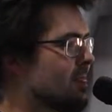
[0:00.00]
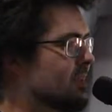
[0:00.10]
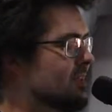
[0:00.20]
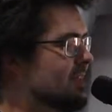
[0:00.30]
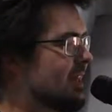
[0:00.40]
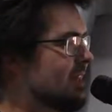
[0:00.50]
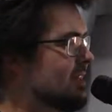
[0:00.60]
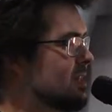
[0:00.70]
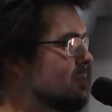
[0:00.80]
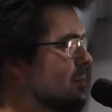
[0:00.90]
These
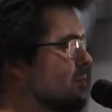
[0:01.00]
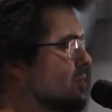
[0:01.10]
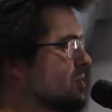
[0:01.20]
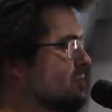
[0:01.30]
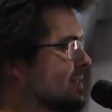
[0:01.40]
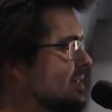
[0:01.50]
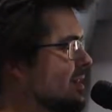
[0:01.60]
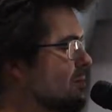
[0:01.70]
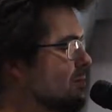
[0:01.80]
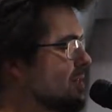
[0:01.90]
days, I spend most of my
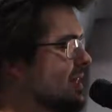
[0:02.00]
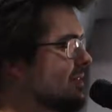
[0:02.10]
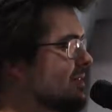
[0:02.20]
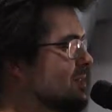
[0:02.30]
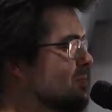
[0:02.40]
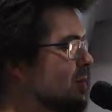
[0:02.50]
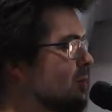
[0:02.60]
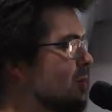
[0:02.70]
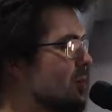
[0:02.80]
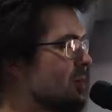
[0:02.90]
time pretending to be a
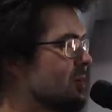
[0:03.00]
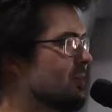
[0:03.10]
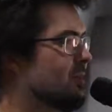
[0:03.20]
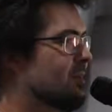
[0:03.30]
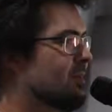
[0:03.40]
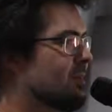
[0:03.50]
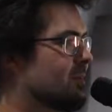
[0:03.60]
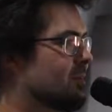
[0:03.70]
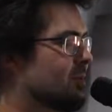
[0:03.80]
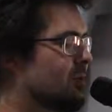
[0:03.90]
rock,
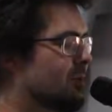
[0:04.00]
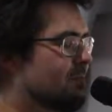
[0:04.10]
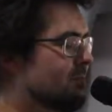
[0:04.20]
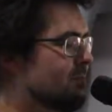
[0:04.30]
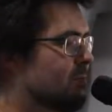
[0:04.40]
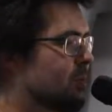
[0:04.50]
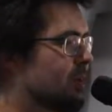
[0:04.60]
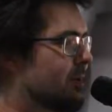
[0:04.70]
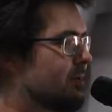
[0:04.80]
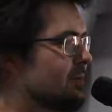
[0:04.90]
or a
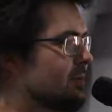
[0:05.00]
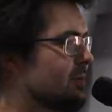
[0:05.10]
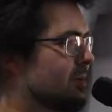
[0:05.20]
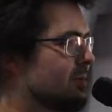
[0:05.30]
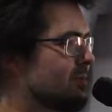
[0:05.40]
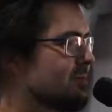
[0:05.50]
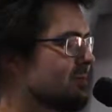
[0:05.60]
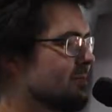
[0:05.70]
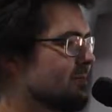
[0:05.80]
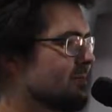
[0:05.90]
poet, or
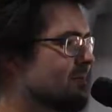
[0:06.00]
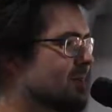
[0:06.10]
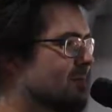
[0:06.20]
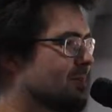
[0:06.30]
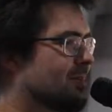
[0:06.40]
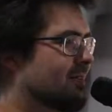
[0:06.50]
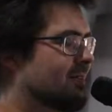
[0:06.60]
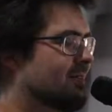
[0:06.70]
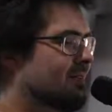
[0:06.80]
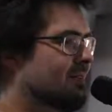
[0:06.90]
something.
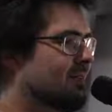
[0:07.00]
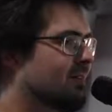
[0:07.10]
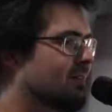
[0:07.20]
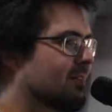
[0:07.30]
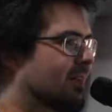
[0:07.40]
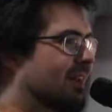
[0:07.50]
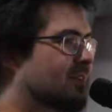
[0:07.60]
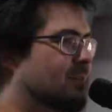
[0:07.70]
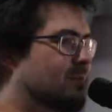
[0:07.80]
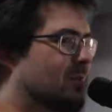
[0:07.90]

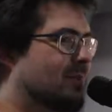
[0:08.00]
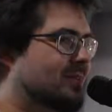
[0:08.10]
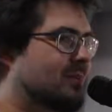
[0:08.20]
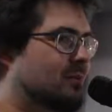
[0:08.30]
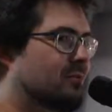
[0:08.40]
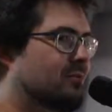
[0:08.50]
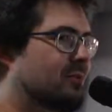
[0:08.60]
Anything but myself.